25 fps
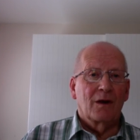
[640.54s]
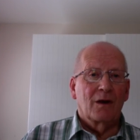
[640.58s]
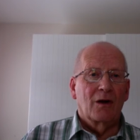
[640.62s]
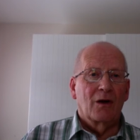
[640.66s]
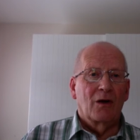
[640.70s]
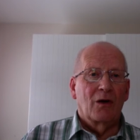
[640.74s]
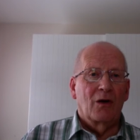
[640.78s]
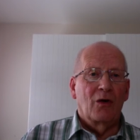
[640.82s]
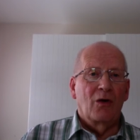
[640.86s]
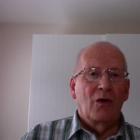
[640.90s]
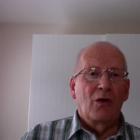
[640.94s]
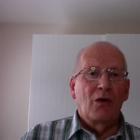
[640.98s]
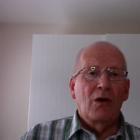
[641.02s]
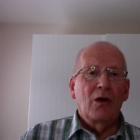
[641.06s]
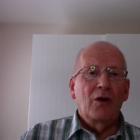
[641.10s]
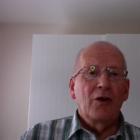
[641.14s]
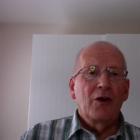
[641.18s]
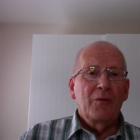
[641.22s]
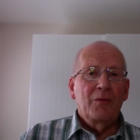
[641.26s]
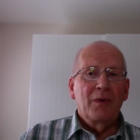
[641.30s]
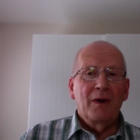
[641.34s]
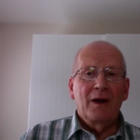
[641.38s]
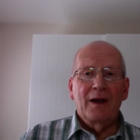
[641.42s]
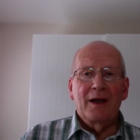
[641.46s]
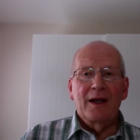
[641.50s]
All who
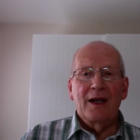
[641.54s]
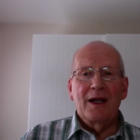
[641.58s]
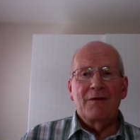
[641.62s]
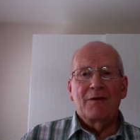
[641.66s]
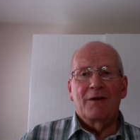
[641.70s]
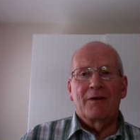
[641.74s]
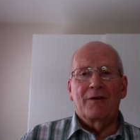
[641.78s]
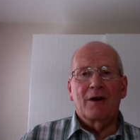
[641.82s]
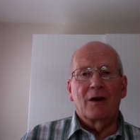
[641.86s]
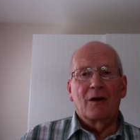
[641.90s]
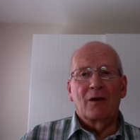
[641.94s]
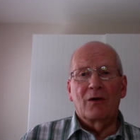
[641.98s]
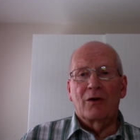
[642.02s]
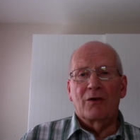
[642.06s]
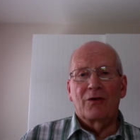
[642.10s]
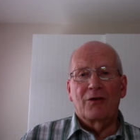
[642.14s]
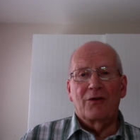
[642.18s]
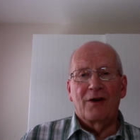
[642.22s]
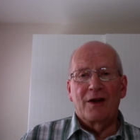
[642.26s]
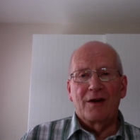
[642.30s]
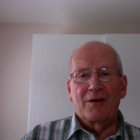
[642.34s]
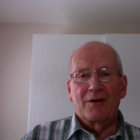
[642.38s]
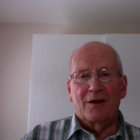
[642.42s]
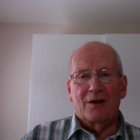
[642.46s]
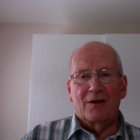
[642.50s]
believe in the Lord
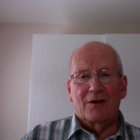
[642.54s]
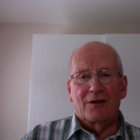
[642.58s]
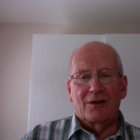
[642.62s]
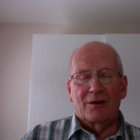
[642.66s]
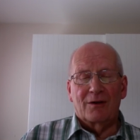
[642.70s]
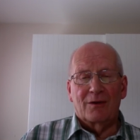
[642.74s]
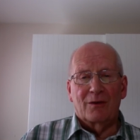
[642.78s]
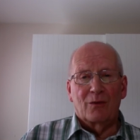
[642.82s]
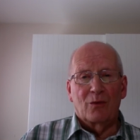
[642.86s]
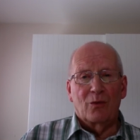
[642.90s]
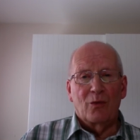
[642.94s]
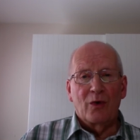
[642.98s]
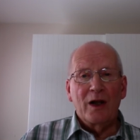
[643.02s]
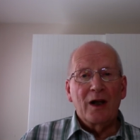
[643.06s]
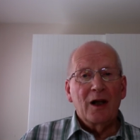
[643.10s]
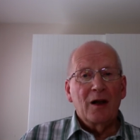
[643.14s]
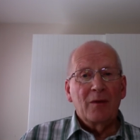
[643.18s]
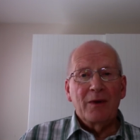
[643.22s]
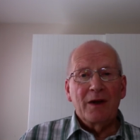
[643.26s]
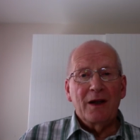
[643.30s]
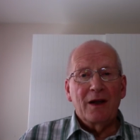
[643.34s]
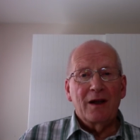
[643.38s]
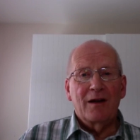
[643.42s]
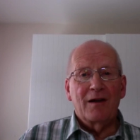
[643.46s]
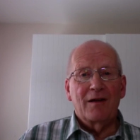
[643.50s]
Jesus will
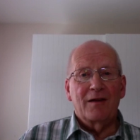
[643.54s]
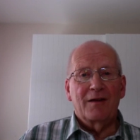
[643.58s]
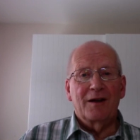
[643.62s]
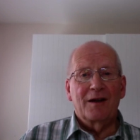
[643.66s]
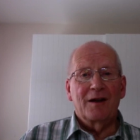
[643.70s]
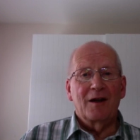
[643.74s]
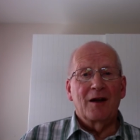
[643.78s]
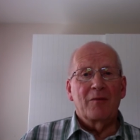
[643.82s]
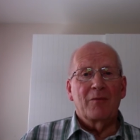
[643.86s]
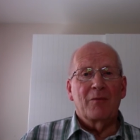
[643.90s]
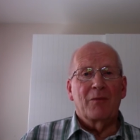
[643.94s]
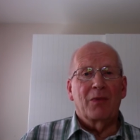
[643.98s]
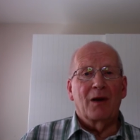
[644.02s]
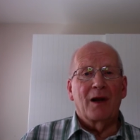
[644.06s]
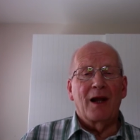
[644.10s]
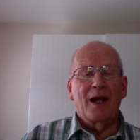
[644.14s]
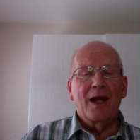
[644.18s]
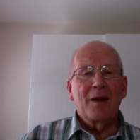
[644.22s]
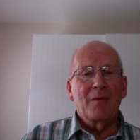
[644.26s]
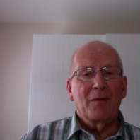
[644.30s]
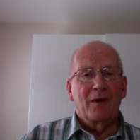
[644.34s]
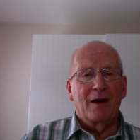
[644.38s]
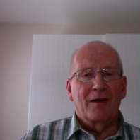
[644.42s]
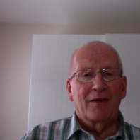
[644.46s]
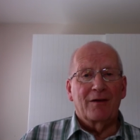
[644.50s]
be considered
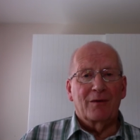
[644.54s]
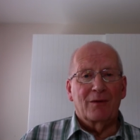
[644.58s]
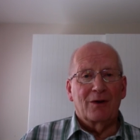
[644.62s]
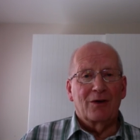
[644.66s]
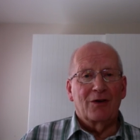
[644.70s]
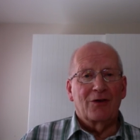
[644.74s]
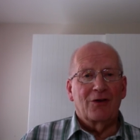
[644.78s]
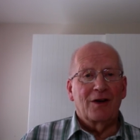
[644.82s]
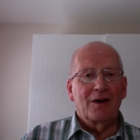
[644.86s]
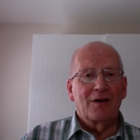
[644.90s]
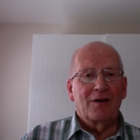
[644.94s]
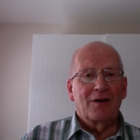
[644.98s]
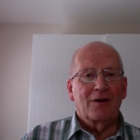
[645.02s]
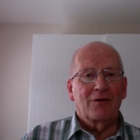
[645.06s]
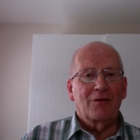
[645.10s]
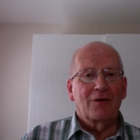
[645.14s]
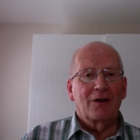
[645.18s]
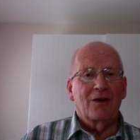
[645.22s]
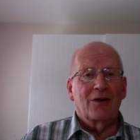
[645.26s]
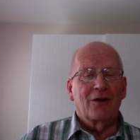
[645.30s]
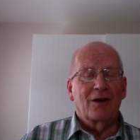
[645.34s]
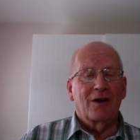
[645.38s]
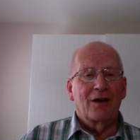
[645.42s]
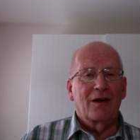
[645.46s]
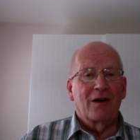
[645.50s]
blameless when Jesus
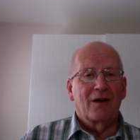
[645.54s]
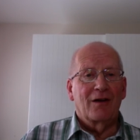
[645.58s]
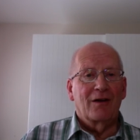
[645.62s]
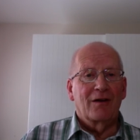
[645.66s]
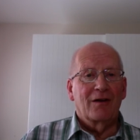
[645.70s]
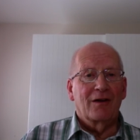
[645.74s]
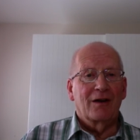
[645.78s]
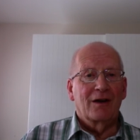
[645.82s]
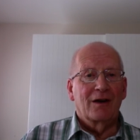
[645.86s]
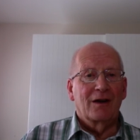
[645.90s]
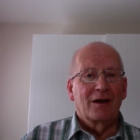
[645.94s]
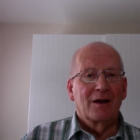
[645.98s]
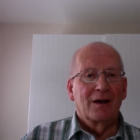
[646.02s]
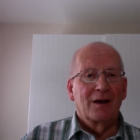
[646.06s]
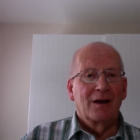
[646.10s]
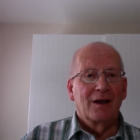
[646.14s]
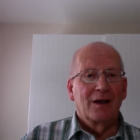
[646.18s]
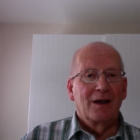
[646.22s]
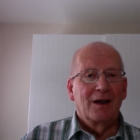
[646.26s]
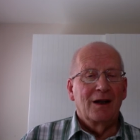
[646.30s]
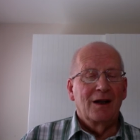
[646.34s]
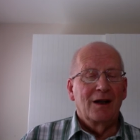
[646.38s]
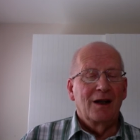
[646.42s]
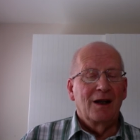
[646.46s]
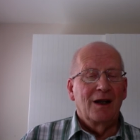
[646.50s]
returns,
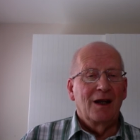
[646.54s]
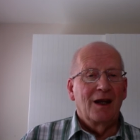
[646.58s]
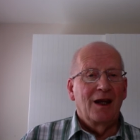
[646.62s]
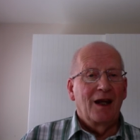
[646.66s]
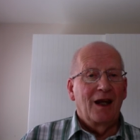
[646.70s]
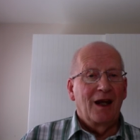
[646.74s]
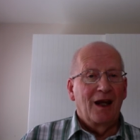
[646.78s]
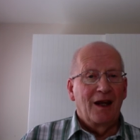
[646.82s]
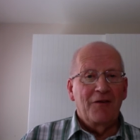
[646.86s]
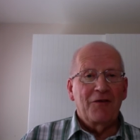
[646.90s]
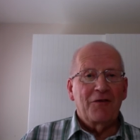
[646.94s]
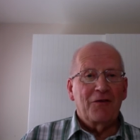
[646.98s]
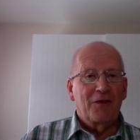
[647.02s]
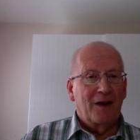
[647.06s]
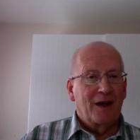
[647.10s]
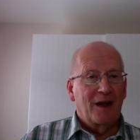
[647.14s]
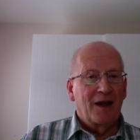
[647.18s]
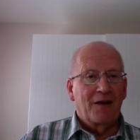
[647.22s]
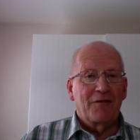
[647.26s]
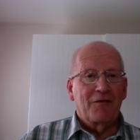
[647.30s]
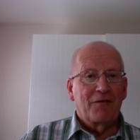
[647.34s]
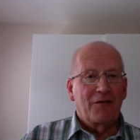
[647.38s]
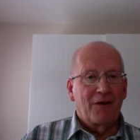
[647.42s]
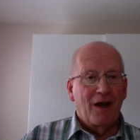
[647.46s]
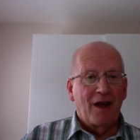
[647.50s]
if they
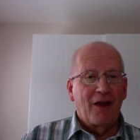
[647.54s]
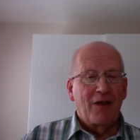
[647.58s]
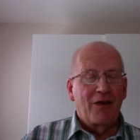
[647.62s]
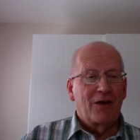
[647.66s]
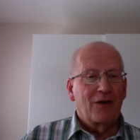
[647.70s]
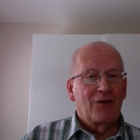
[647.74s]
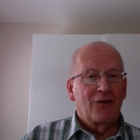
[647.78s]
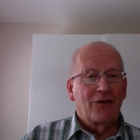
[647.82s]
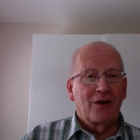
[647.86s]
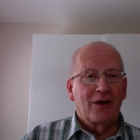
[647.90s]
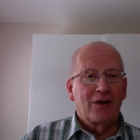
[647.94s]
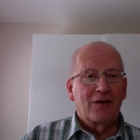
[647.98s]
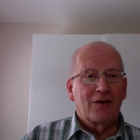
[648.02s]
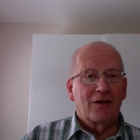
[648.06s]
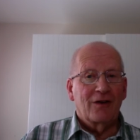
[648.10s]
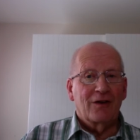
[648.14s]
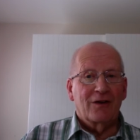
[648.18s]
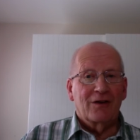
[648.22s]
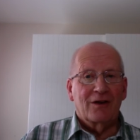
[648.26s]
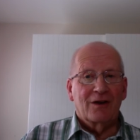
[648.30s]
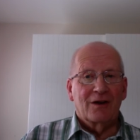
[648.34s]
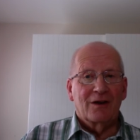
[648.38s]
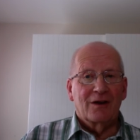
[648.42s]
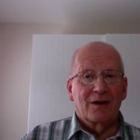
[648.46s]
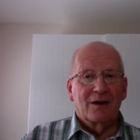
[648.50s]
have faith in
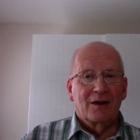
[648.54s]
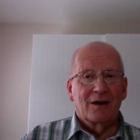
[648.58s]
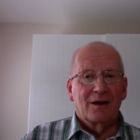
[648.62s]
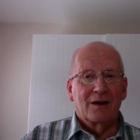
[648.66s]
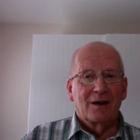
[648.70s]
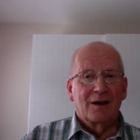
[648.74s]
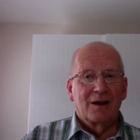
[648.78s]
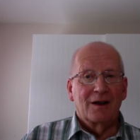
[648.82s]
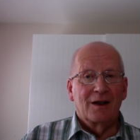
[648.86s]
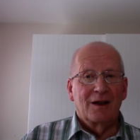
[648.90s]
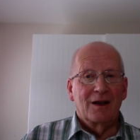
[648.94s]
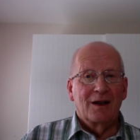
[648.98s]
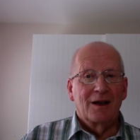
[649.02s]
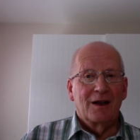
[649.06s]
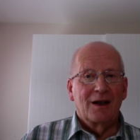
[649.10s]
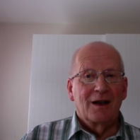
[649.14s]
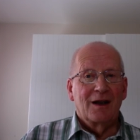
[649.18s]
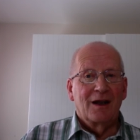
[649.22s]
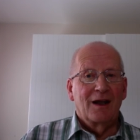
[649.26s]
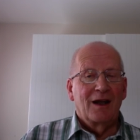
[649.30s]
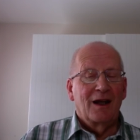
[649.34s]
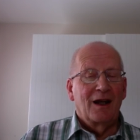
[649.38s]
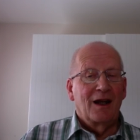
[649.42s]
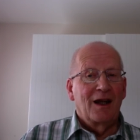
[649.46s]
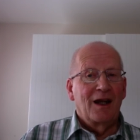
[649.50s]
Jesus.
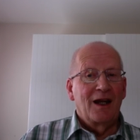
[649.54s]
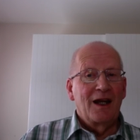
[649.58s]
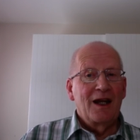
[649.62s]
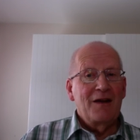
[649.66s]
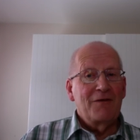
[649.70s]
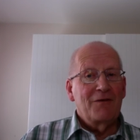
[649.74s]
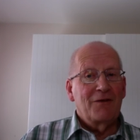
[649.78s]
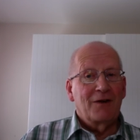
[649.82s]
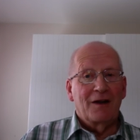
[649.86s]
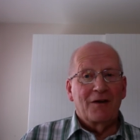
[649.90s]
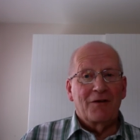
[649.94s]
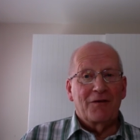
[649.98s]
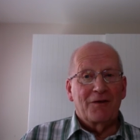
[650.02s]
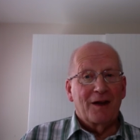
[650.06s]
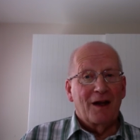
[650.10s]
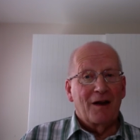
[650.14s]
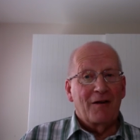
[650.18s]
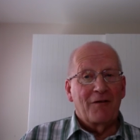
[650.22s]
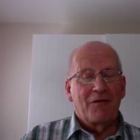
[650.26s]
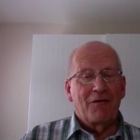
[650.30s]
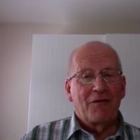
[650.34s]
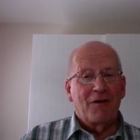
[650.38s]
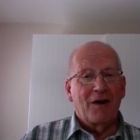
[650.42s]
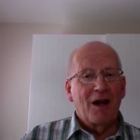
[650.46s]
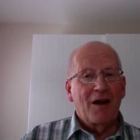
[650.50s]
Even if that
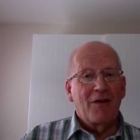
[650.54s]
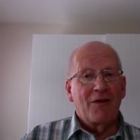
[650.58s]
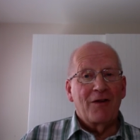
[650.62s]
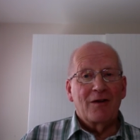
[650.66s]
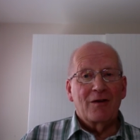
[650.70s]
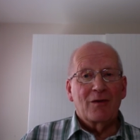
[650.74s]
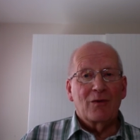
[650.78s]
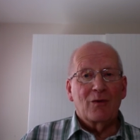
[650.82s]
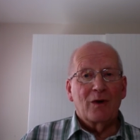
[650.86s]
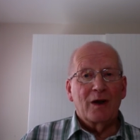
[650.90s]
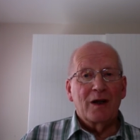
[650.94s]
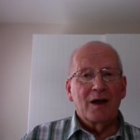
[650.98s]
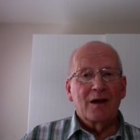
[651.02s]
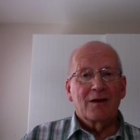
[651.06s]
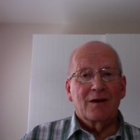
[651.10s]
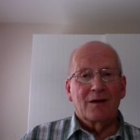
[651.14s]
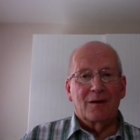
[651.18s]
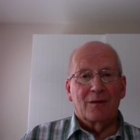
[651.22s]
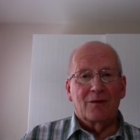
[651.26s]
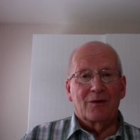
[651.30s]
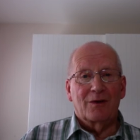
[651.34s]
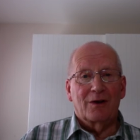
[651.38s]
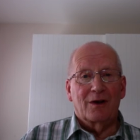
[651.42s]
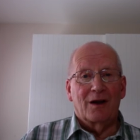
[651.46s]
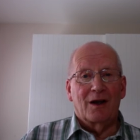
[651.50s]
faith is weak
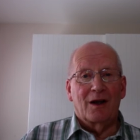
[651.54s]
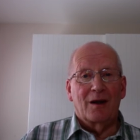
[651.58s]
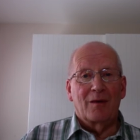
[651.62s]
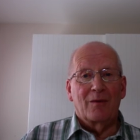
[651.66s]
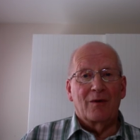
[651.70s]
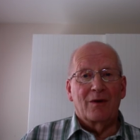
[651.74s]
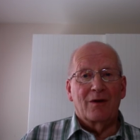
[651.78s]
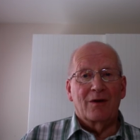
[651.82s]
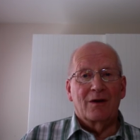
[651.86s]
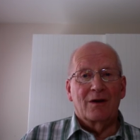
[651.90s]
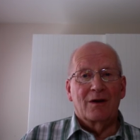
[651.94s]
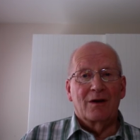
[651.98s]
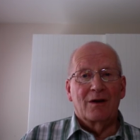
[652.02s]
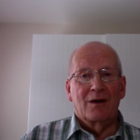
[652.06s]
sometimes,